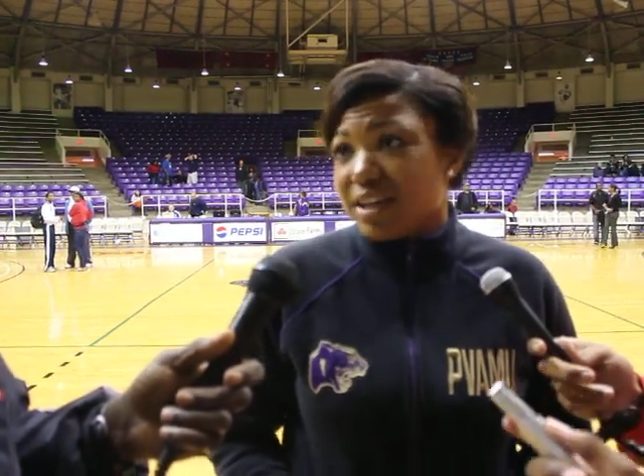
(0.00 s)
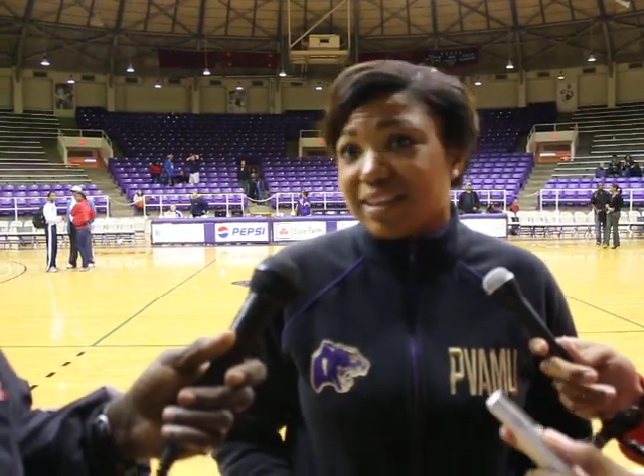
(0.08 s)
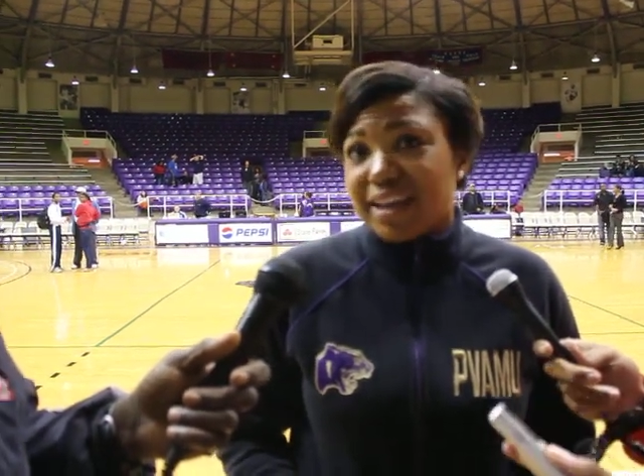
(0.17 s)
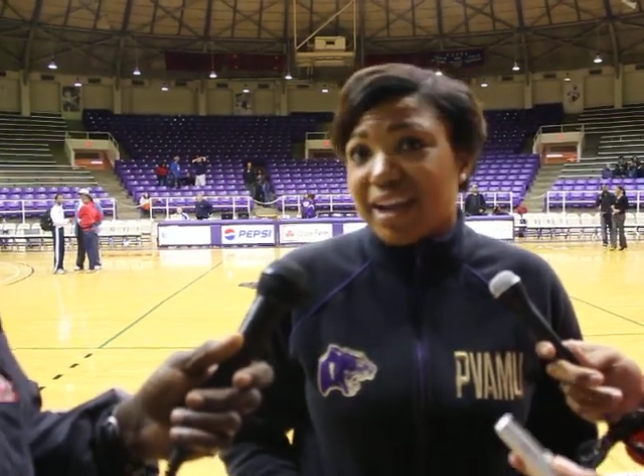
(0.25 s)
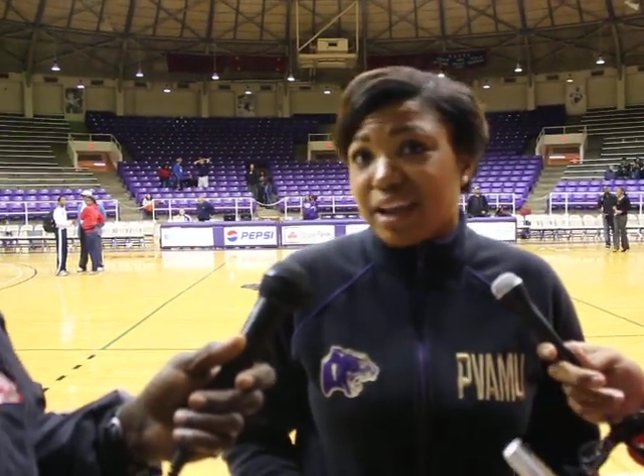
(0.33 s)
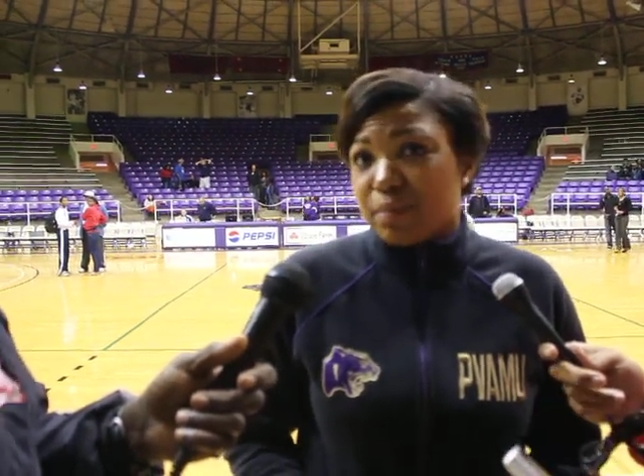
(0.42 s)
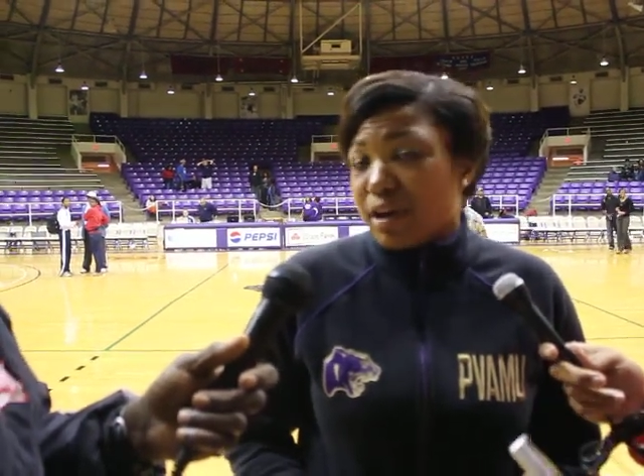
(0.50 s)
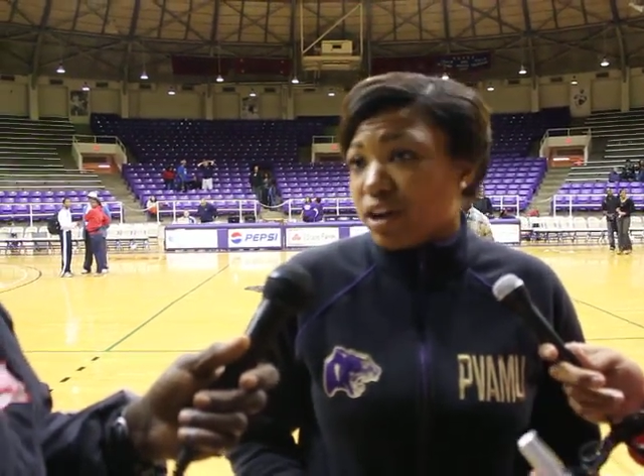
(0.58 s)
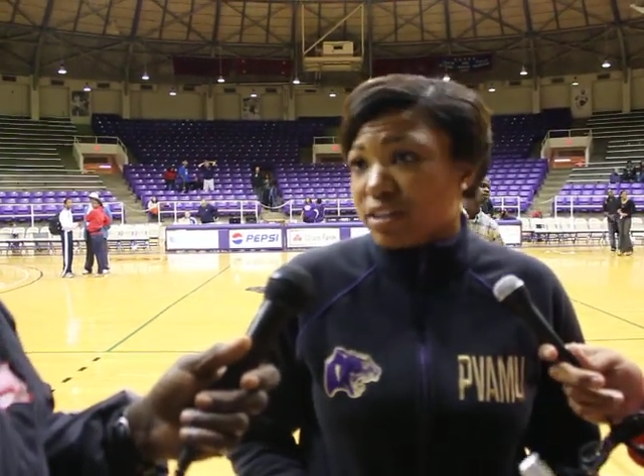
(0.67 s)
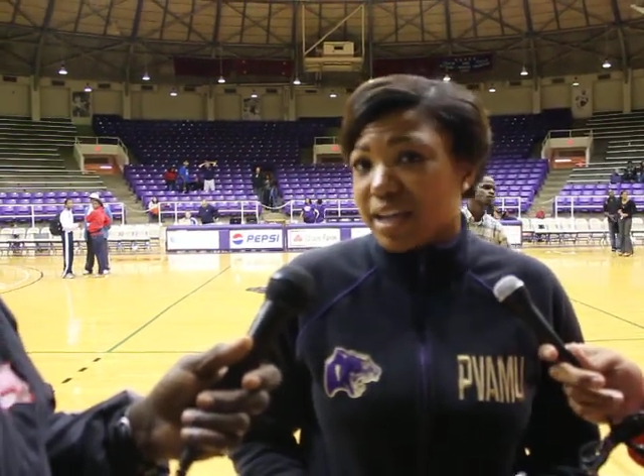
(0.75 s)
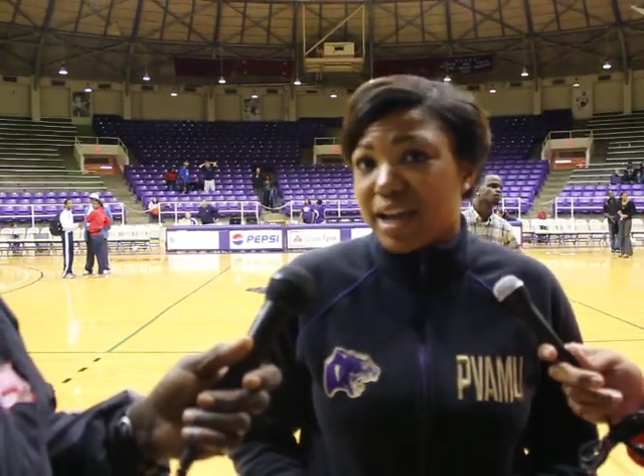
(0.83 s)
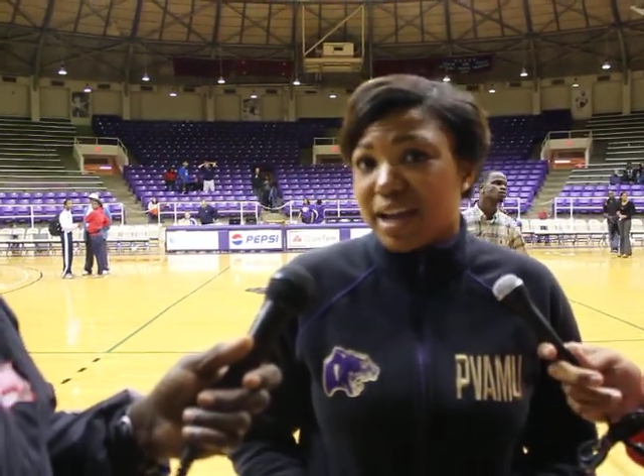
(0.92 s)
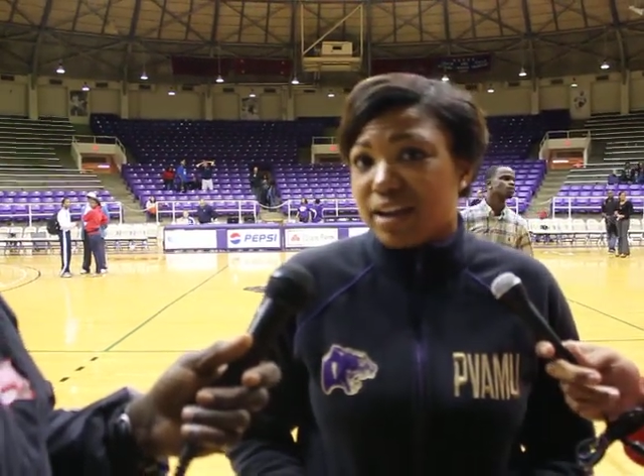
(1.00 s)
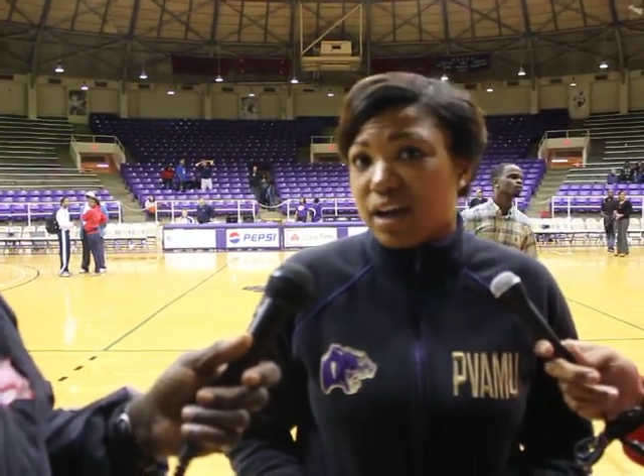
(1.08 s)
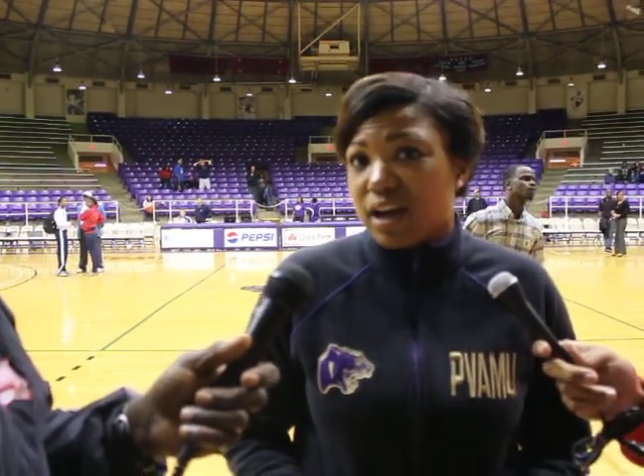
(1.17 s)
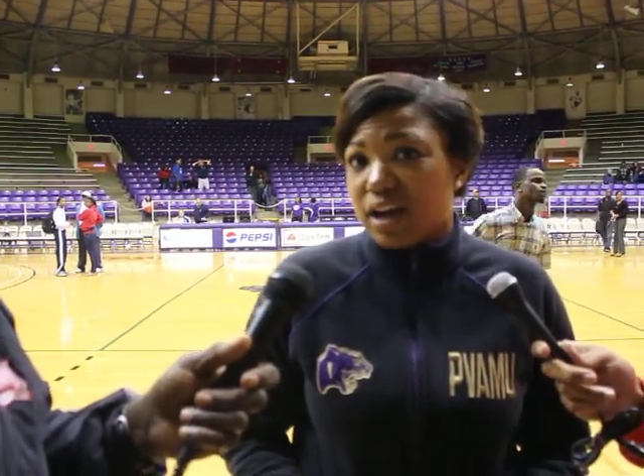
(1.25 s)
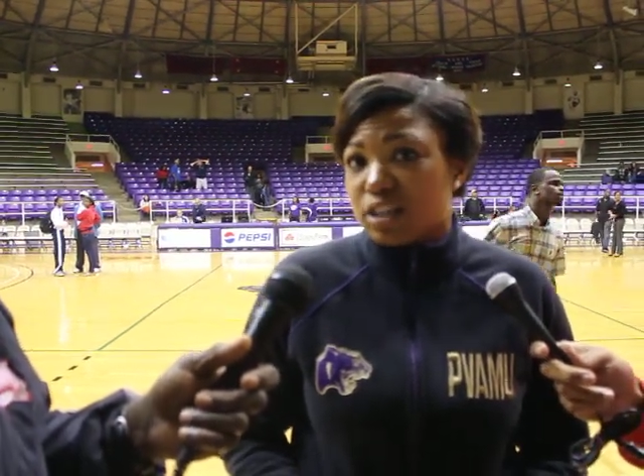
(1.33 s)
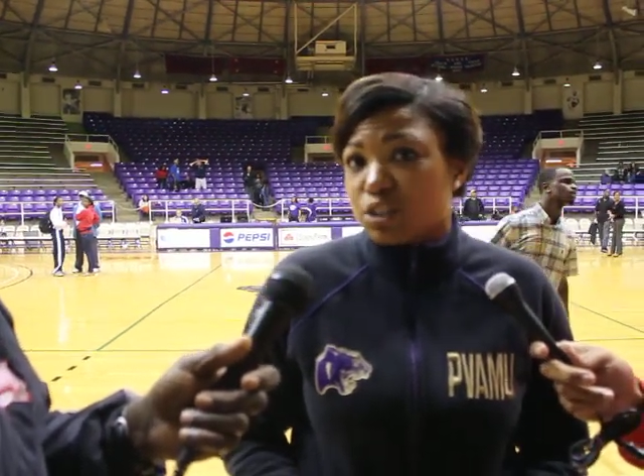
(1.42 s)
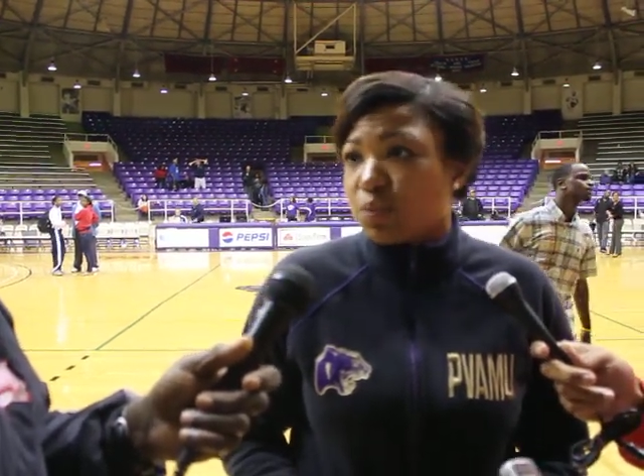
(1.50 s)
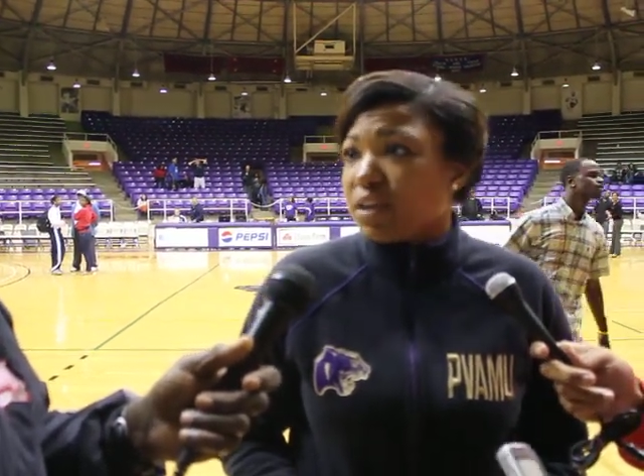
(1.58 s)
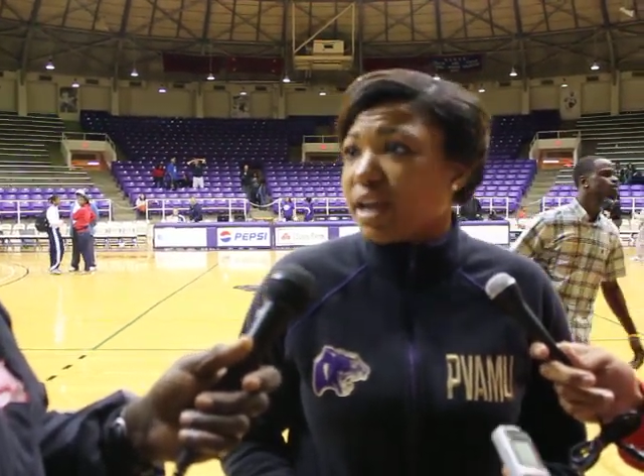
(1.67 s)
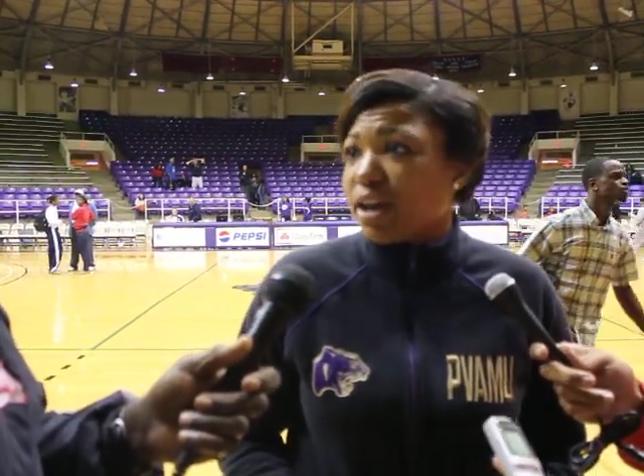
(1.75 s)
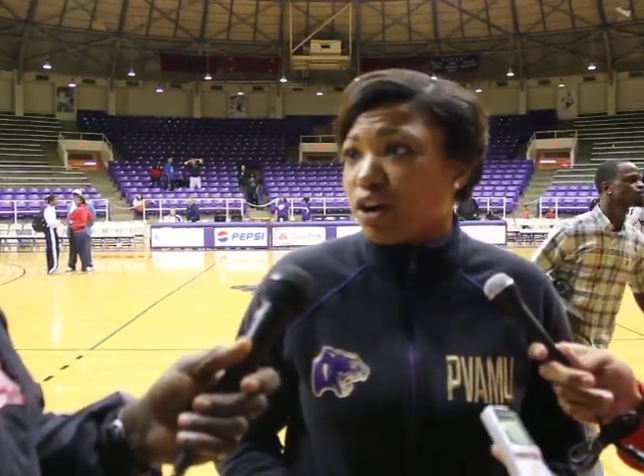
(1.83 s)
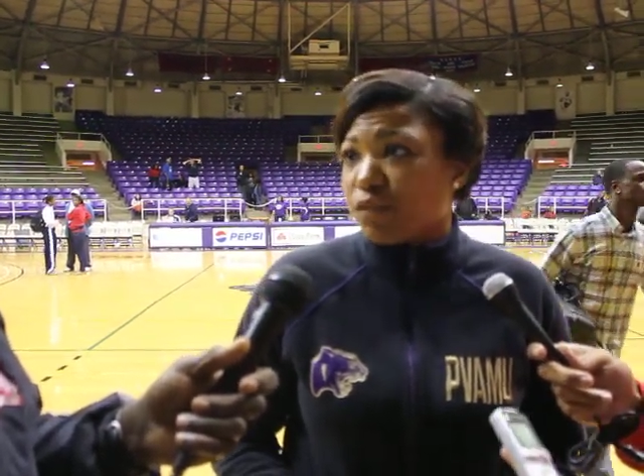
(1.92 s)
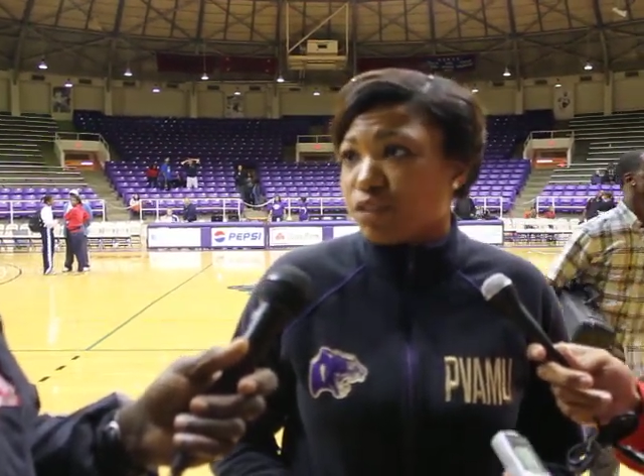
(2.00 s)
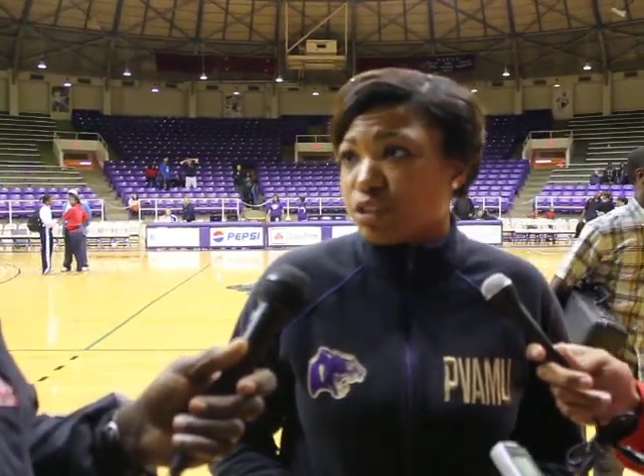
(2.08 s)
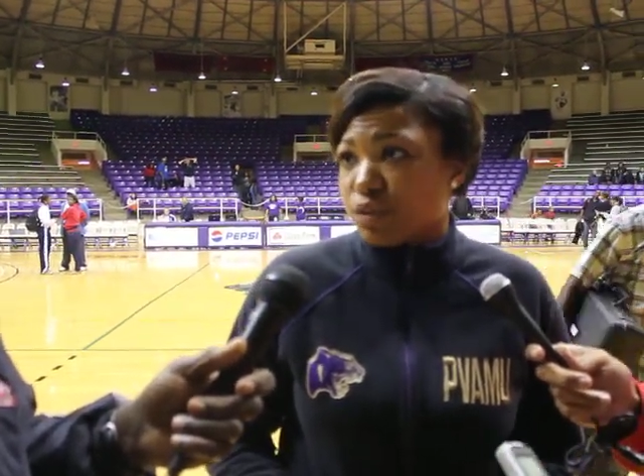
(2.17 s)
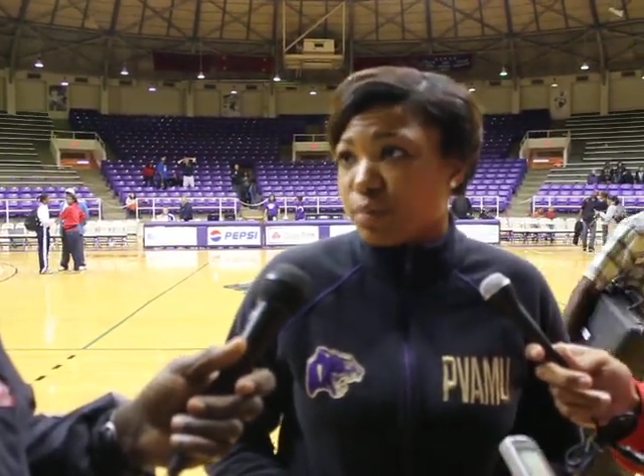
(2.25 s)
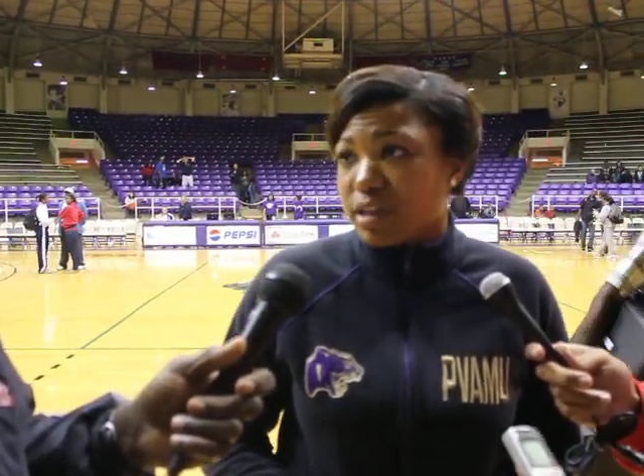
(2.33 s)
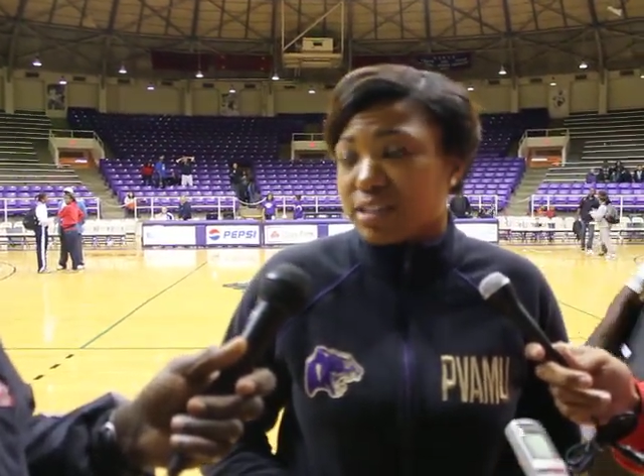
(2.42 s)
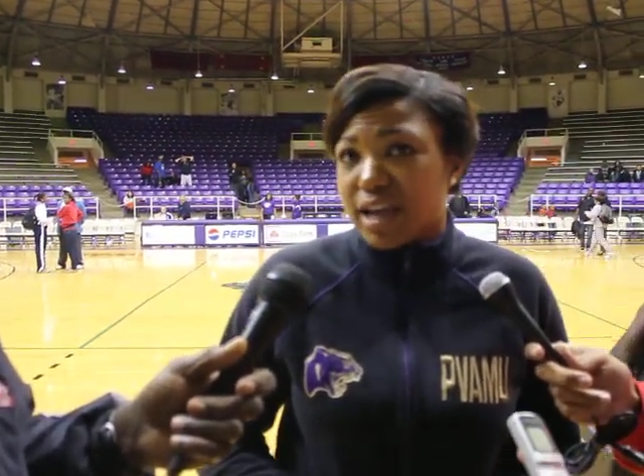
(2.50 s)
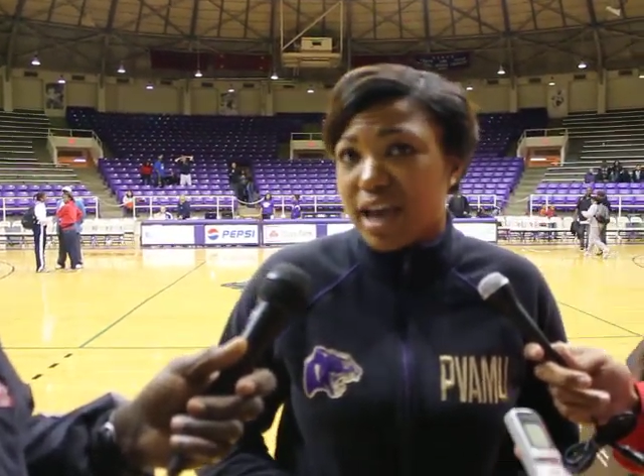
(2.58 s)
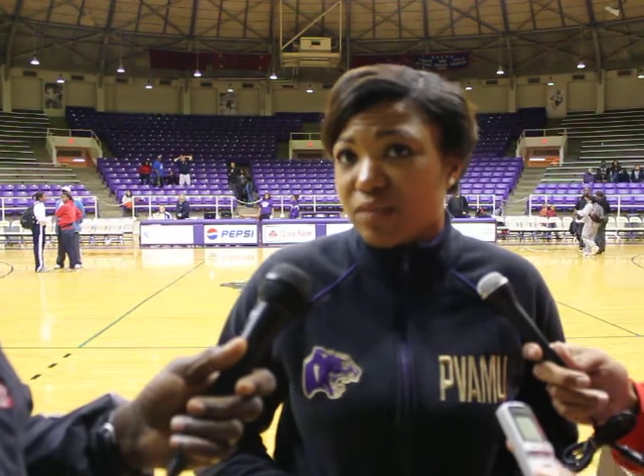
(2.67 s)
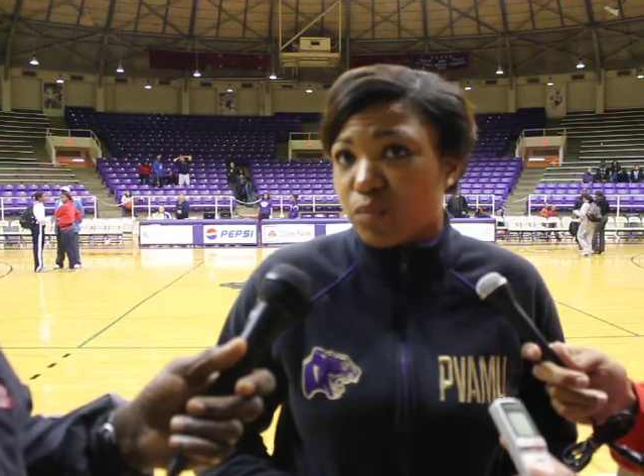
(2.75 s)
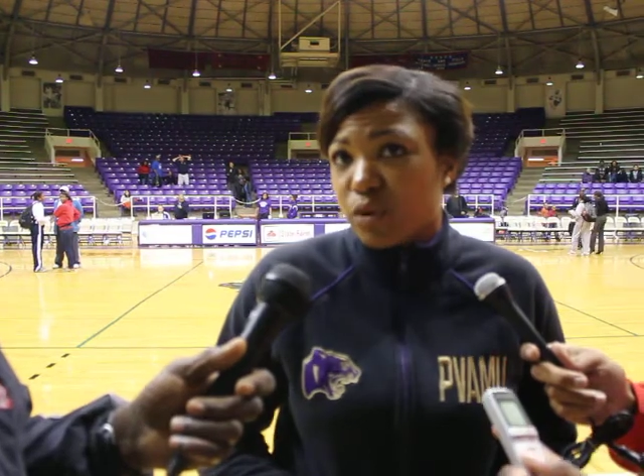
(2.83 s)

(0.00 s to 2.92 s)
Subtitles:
They had 28 offensive rebounds at half,